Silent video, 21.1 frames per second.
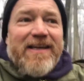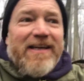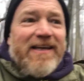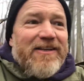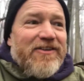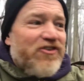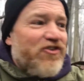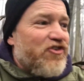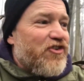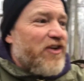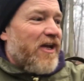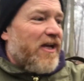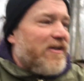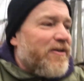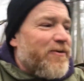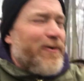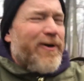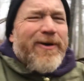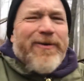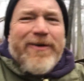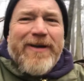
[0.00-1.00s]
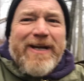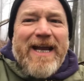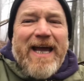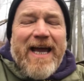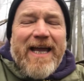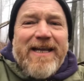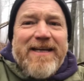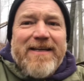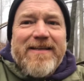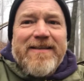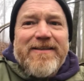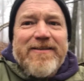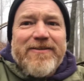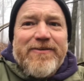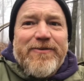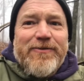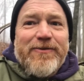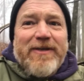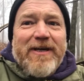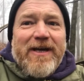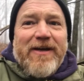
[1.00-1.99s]
It's January 9th,
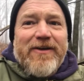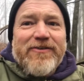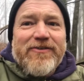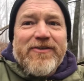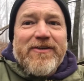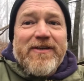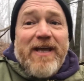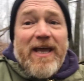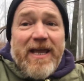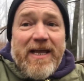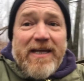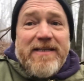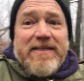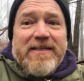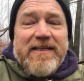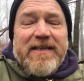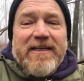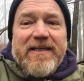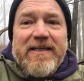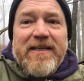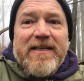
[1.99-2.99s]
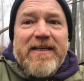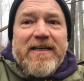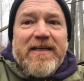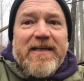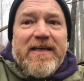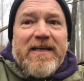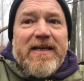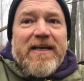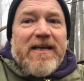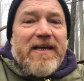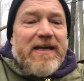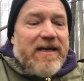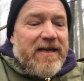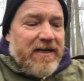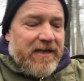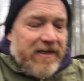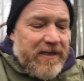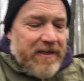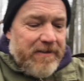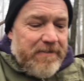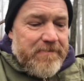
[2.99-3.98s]
2018.
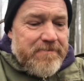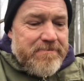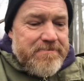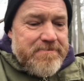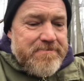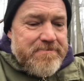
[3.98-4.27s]
Uh,